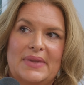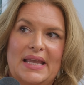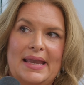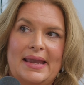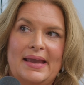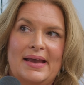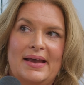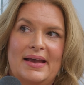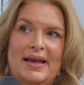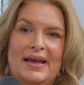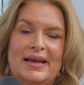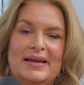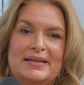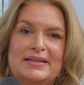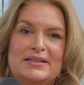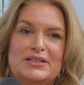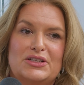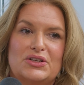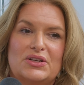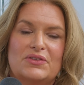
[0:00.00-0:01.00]

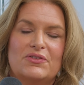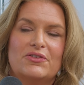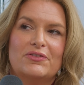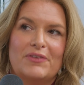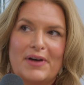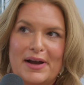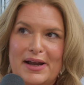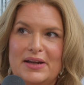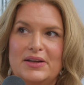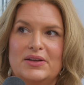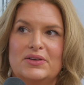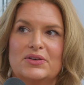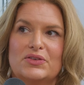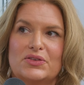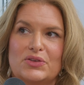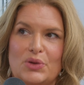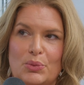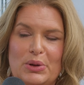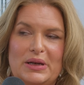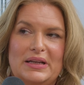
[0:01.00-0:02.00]
And find
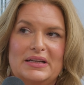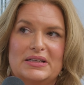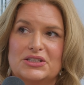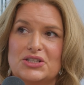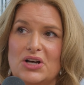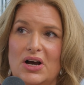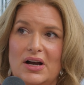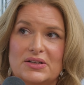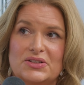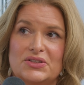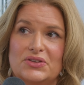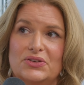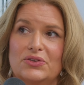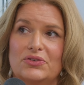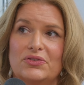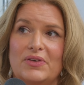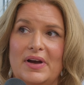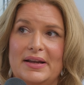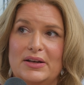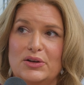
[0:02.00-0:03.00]
somebody to talk to,
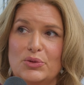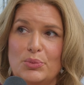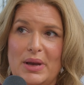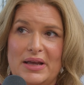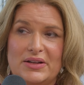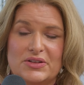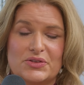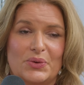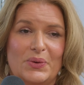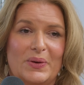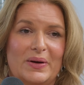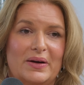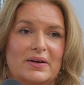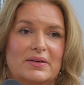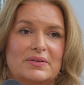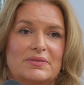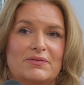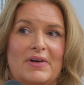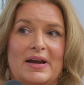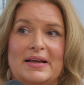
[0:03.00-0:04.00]
find a
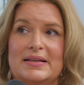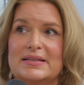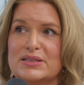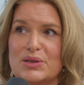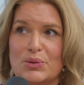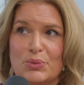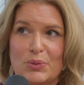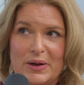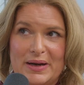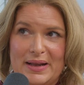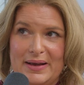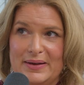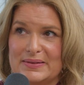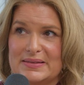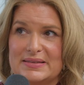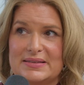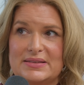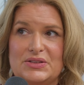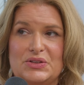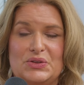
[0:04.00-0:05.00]
mentor, find someone
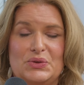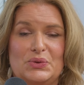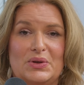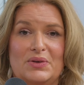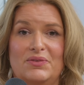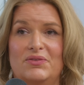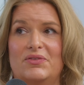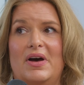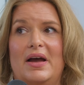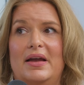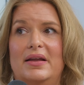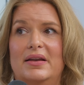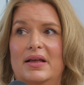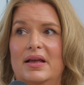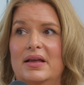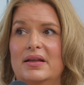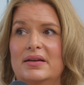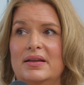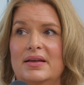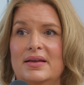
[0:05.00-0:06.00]
else to confide
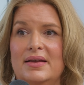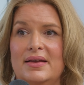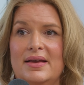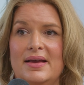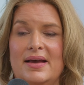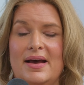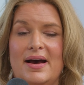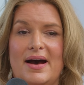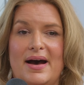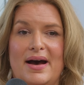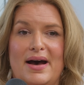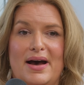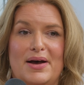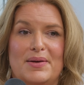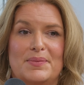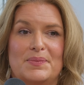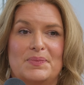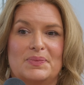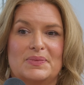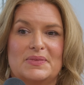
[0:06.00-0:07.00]

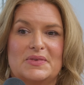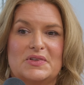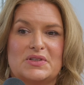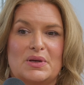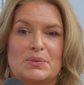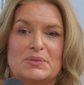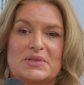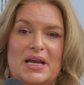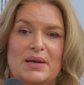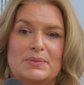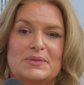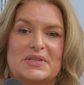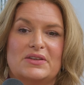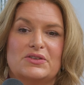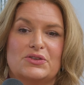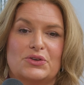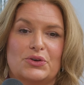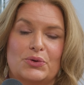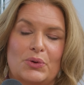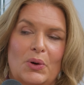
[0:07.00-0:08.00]
in. Sometimes
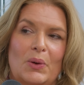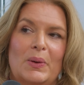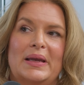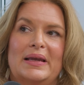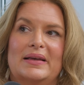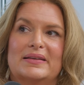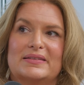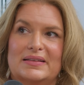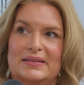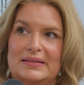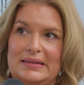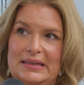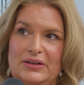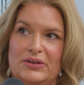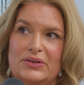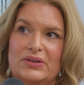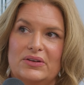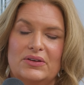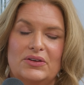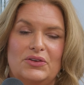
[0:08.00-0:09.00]
as you're growing as a
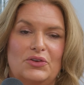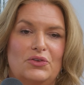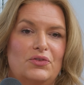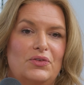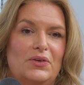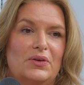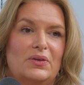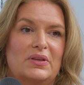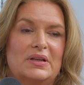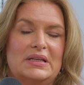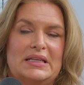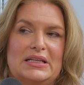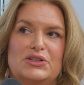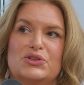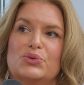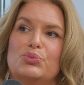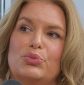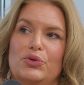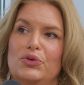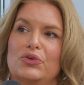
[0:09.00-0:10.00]
leader, you feel the need
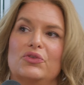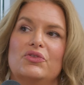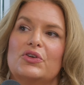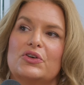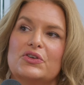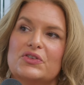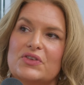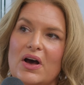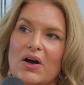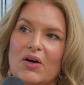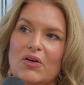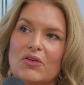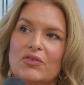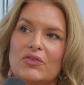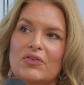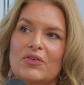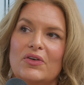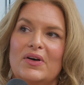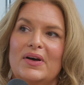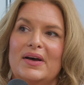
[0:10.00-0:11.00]
to prove yourself.